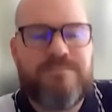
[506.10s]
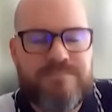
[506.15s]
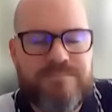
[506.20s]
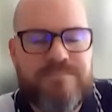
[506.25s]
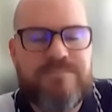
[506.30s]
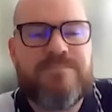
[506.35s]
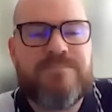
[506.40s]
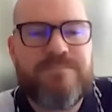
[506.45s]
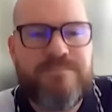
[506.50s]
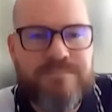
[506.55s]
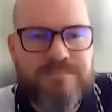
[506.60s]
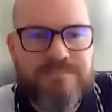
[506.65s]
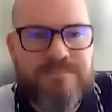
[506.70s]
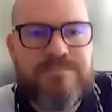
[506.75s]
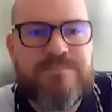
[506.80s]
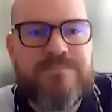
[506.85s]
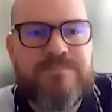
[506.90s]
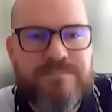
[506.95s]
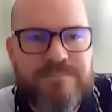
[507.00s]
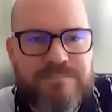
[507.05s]

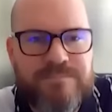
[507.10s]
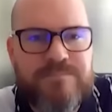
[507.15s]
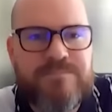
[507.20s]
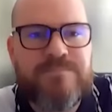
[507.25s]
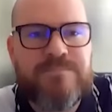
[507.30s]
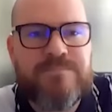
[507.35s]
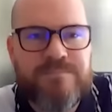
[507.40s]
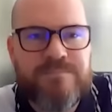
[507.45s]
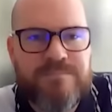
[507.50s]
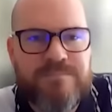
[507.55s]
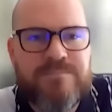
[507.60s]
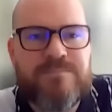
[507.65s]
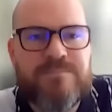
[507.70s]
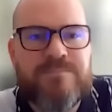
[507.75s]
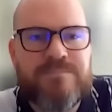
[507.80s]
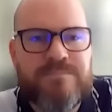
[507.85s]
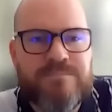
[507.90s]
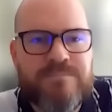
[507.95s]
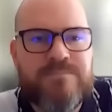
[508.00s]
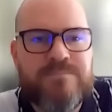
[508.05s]

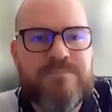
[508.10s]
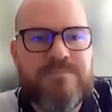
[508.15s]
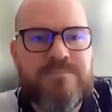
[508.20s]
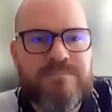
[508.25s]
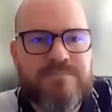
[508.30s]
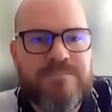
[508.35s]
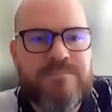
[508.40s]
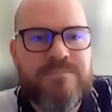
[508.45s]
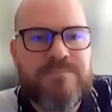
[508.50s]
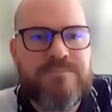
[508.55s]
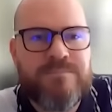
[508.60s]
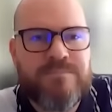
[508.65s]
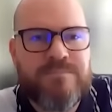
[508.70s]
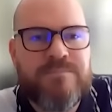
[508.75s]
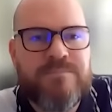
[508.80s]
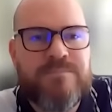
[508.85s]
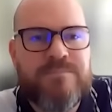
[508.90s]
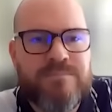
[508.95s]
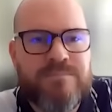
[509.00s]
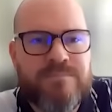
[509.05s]

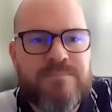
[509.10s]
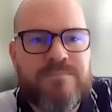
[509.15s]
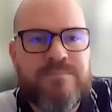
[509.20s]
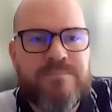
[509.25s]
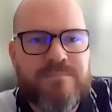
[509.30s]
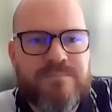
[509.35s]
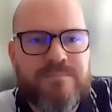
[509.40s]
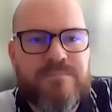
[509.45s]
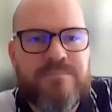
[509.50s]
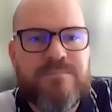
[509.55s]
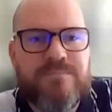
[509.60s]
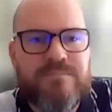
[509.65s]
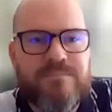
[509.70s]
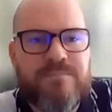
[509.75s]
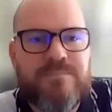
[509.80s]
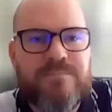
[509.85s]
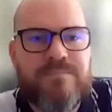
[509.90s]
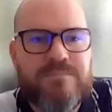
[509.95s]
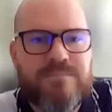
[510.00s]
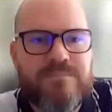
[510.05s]

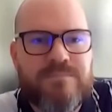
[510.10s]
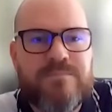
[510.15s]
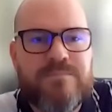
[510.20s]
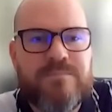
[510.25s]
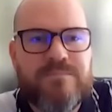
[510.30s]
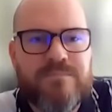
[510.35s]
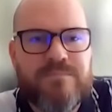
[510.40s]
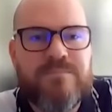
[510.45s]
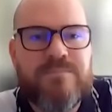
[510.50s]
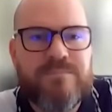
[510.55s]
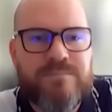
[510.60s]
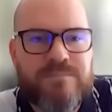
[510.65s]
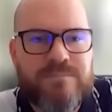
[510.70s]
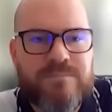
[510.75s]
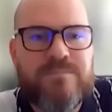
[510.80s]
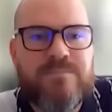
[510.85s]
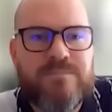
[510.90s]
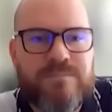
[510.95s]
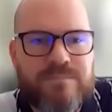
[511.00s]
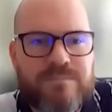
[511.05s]

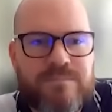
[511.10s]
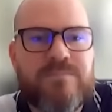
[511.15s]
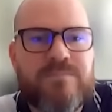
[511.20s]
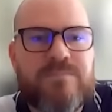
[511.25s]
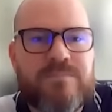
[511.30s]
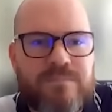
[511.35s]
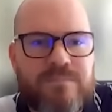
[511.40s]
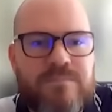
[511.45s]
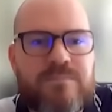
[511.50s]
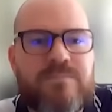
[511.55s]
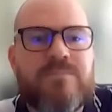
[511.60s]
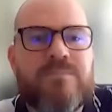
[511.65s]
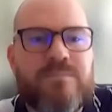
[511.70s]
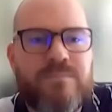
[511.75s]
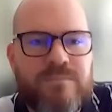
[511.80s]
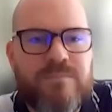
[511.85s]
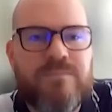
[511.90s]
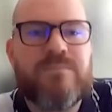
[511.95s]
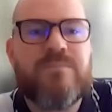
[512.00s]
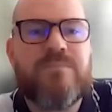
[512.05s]

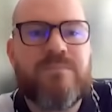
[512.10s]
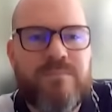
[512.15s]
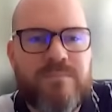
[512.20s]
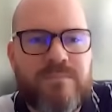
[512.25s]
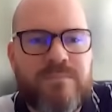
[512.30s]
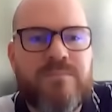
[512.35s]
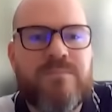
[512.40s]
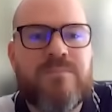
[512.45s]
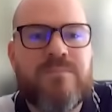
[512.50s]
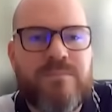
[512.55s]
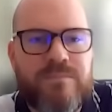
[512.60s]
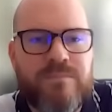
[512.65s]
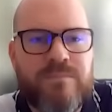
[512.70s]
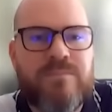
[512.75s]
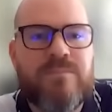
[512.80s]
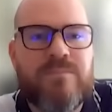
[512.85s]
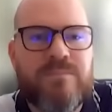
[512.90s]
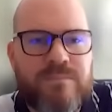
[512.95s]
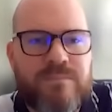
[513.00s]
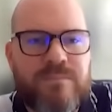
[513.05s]

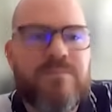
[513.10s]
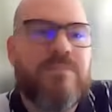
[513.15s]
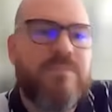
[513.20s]
The person shown says nothing.